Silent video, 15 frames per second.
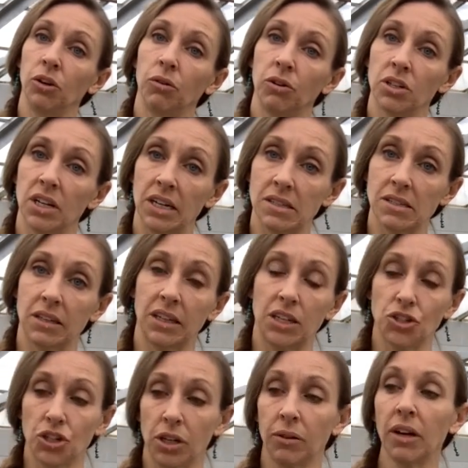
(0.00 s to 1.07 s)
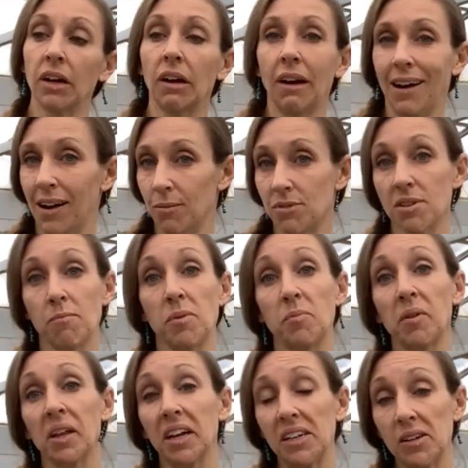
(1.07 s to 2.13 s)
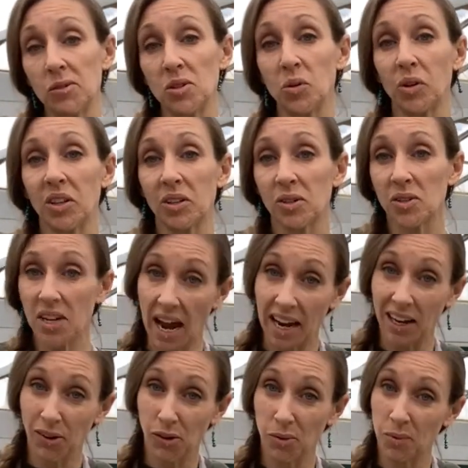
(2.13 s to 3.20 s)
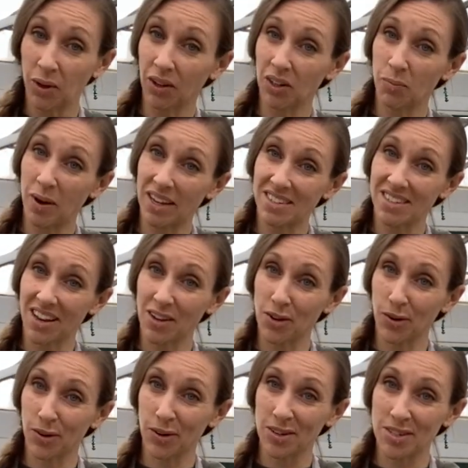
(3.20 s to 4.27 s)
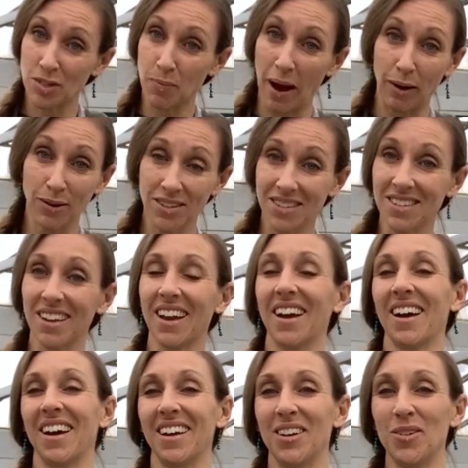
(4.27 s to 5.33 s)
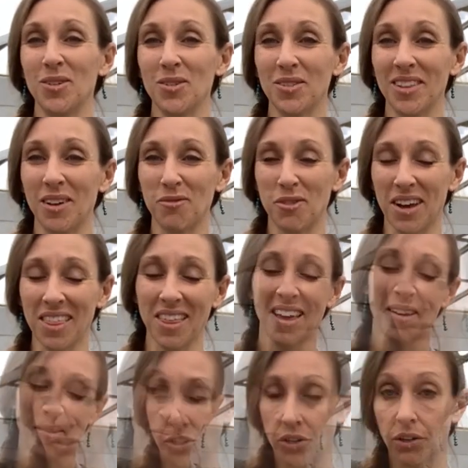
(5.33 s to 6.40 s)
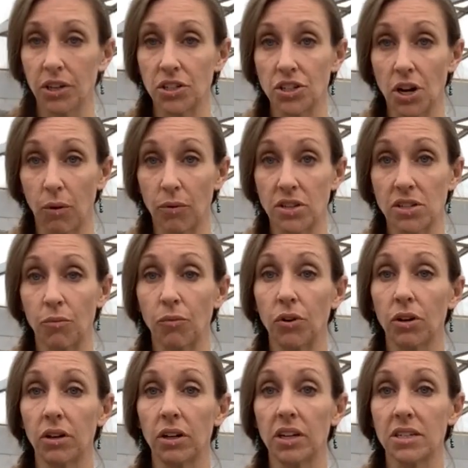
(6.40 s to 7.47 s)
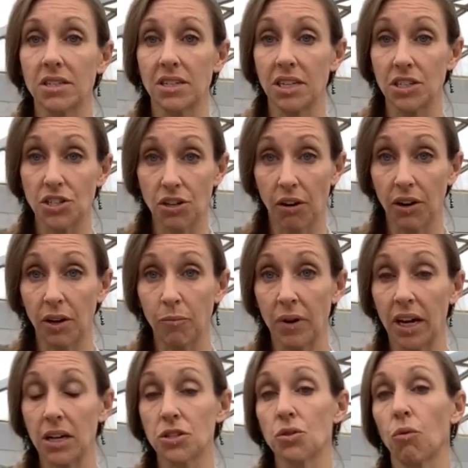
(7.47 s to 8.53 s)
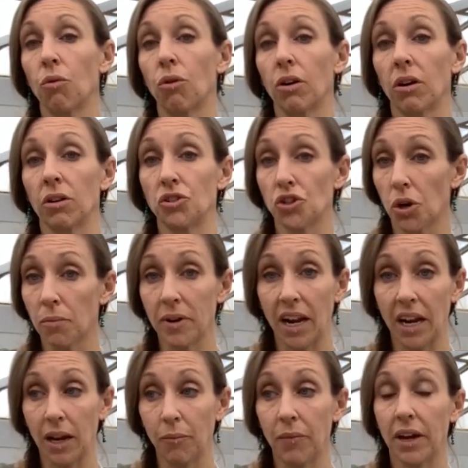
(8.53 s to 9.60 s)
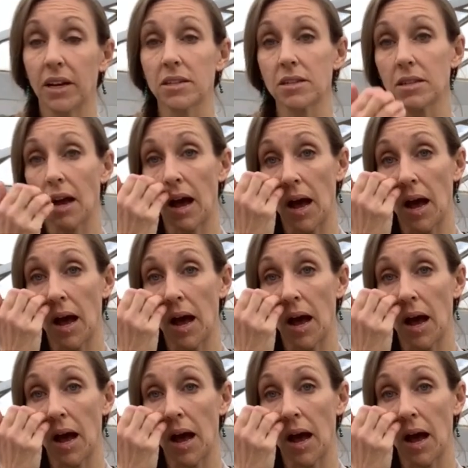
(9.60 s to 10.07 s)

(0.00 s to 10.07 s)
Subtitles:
good insulation. Some people I know do it in their dining room. It all depends on your spouse and who you live with. So you're going to start with some good seed starting mix or germinating mix,